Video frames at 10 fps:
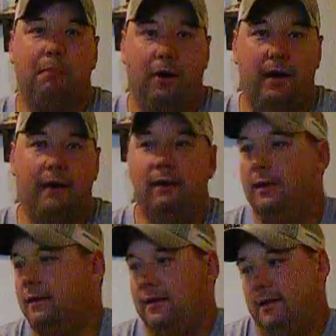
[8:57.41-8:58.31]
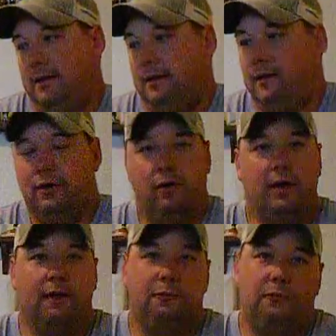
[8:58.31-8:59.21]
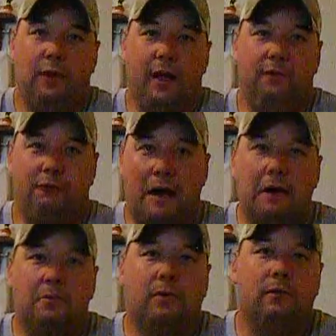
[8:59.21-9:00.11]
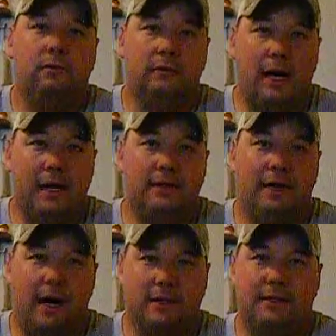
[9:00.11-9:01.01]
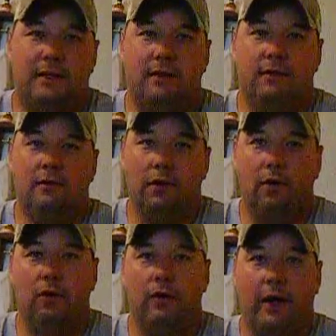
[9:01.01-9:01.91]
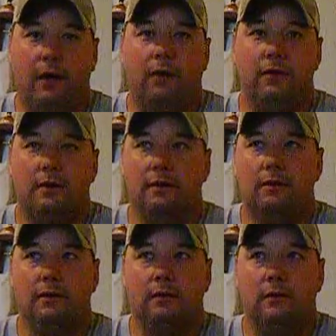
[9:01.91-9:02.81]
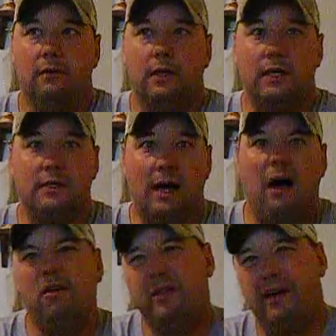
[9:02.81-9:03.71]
But, you know, if a viable non-toxic loadout is out